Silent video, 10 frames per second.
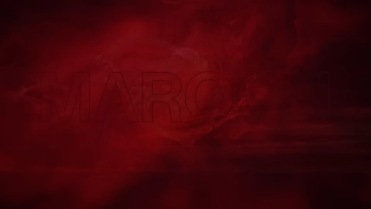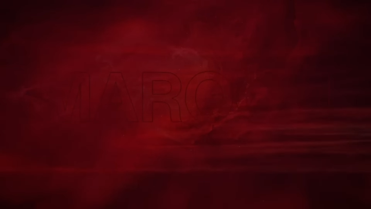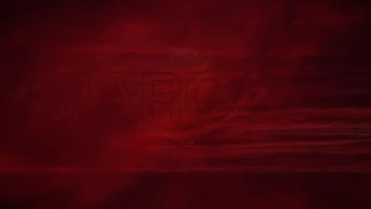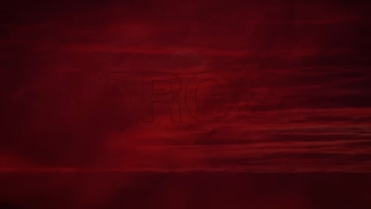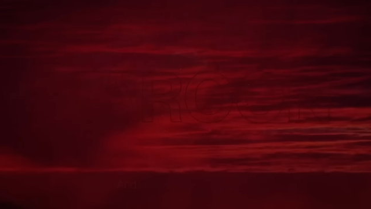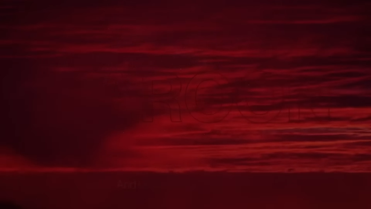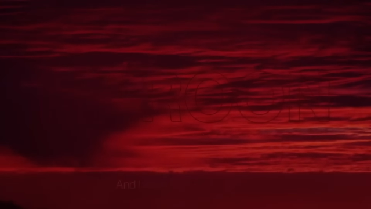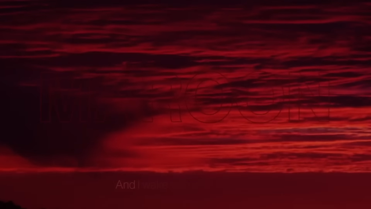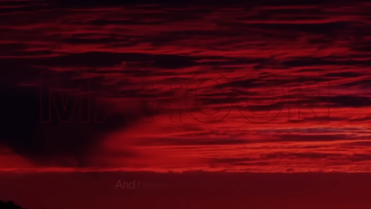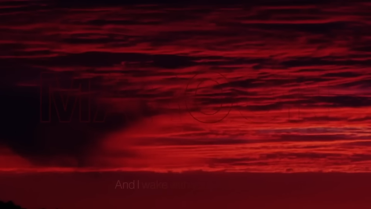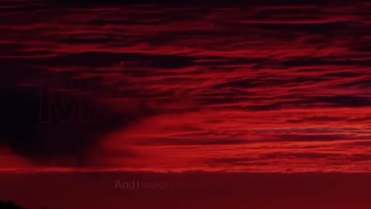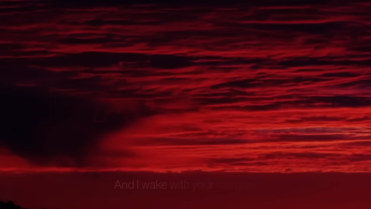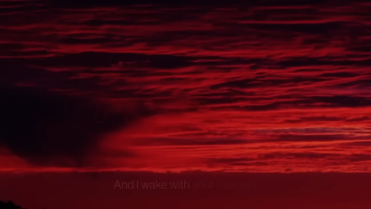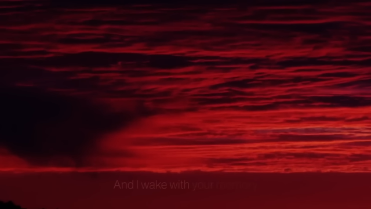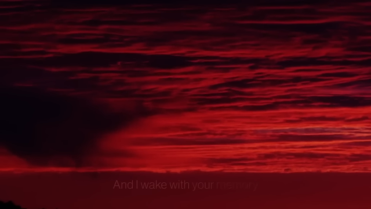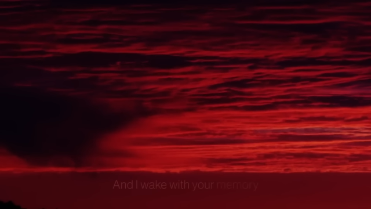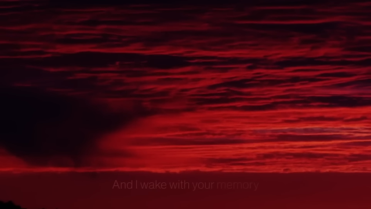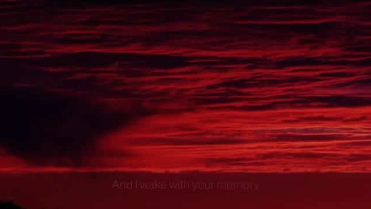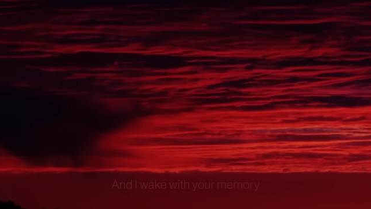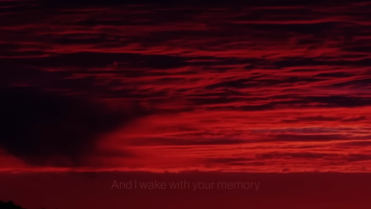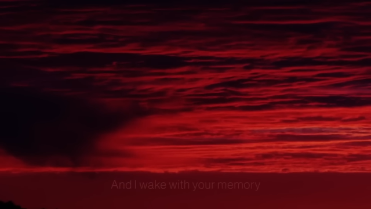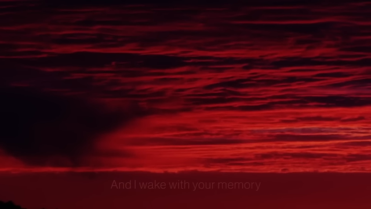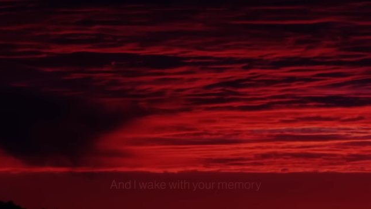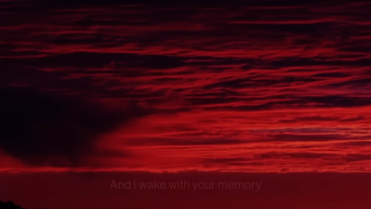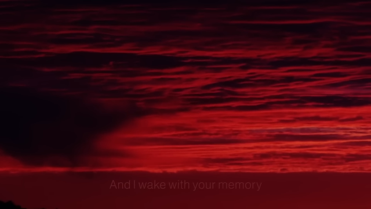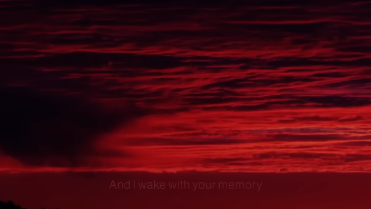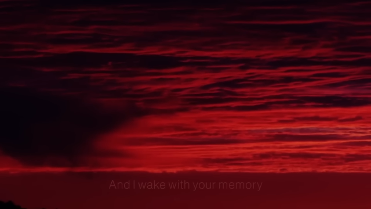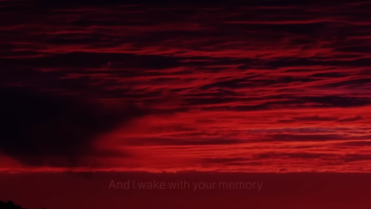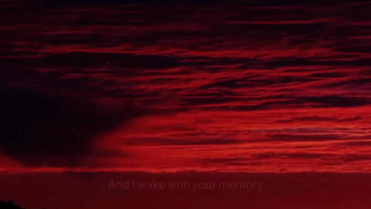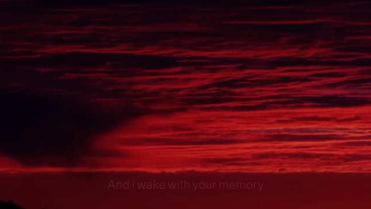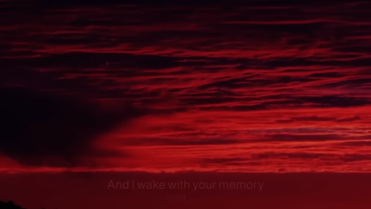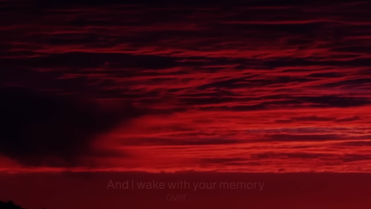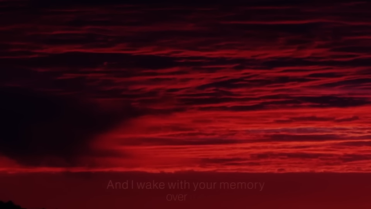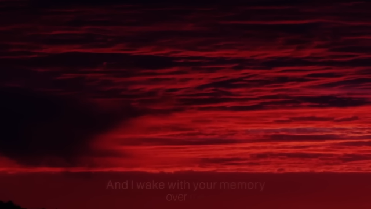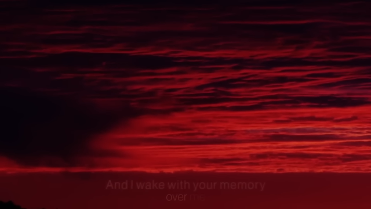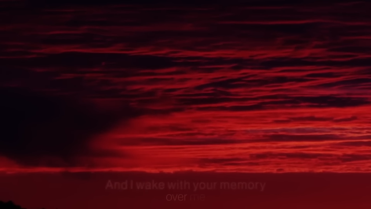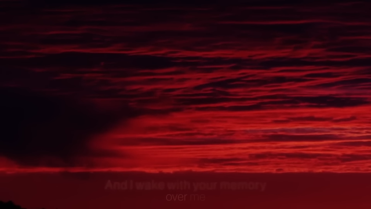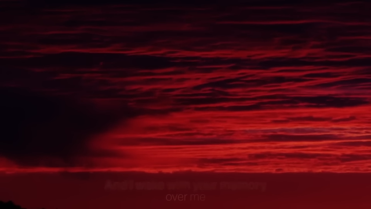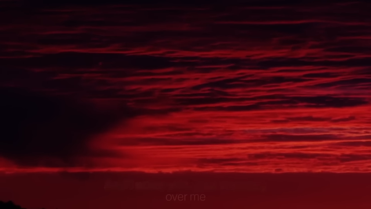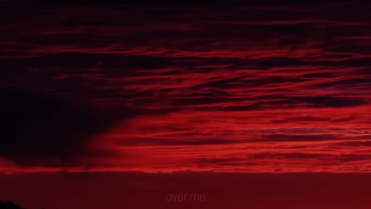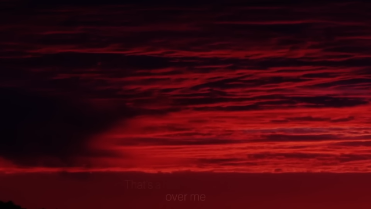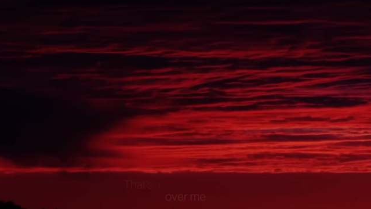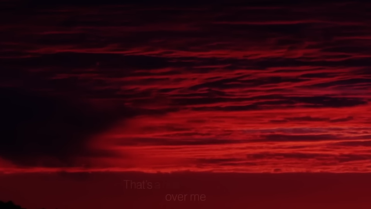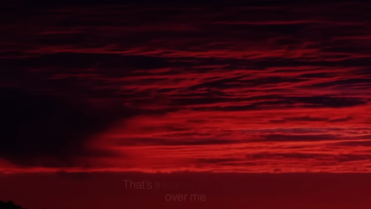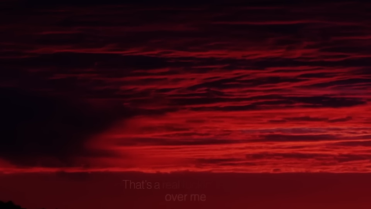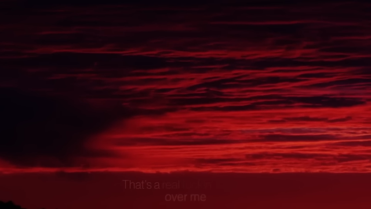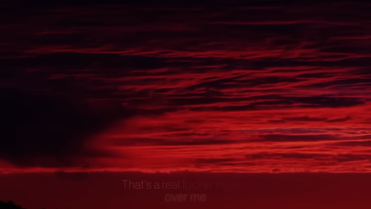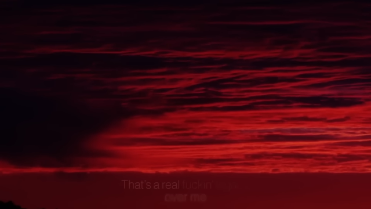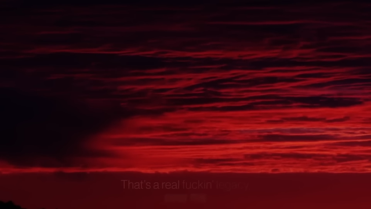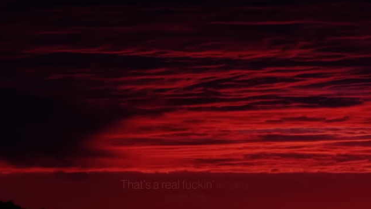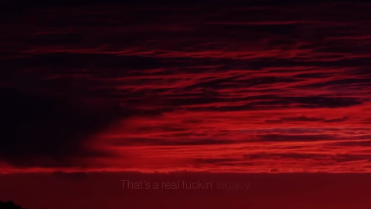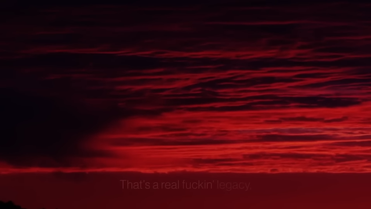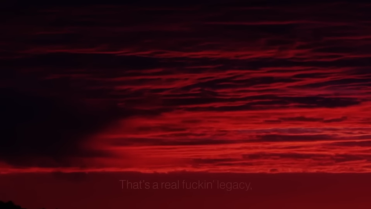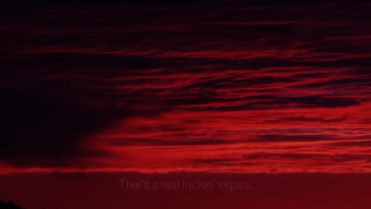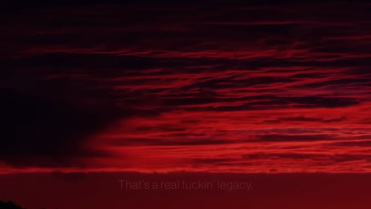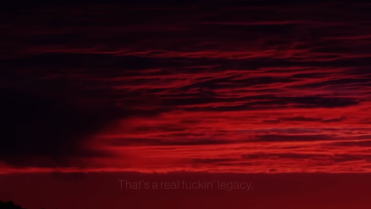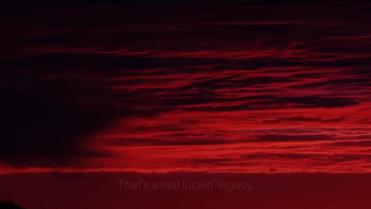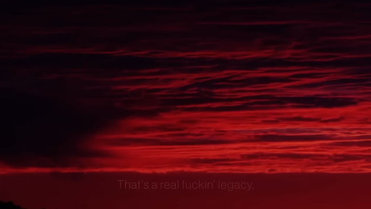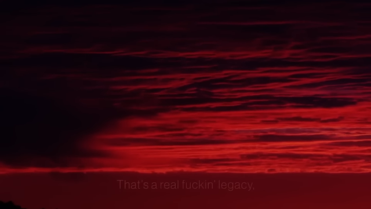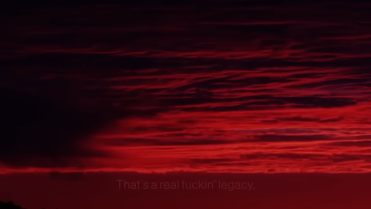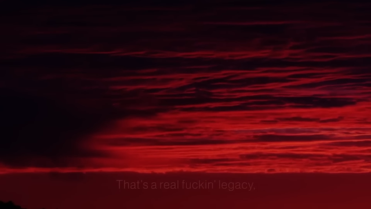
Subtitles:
No face is visible, so there are no lips to read.